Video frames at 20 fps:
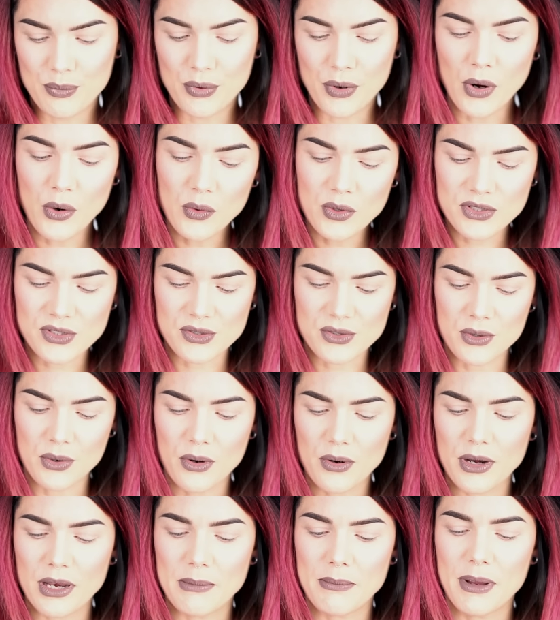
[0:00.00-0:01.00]
Broke
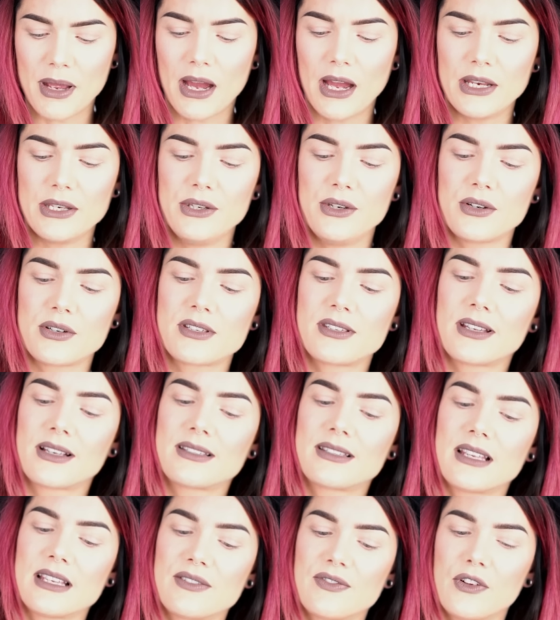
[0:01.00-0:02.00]
story behind your
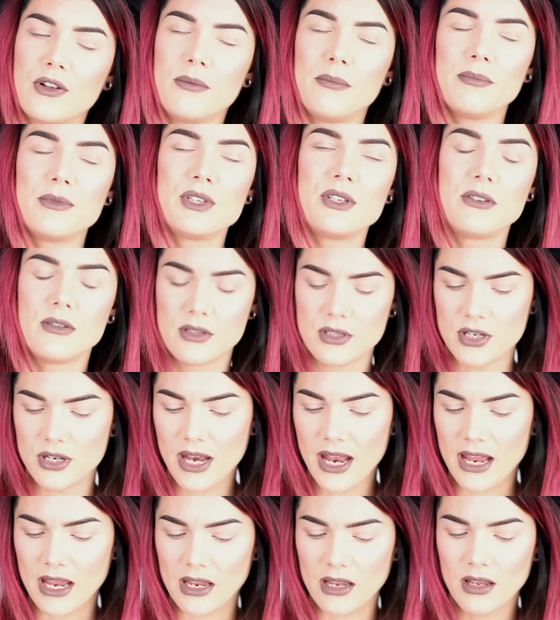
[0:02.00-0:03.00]
successful
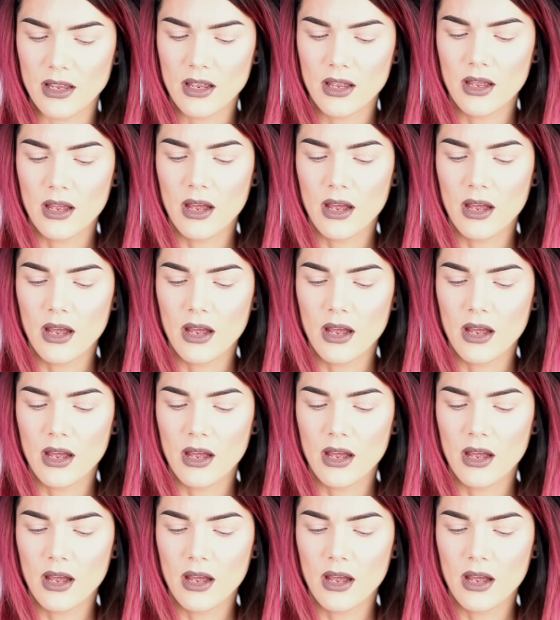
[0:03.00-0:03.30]
today.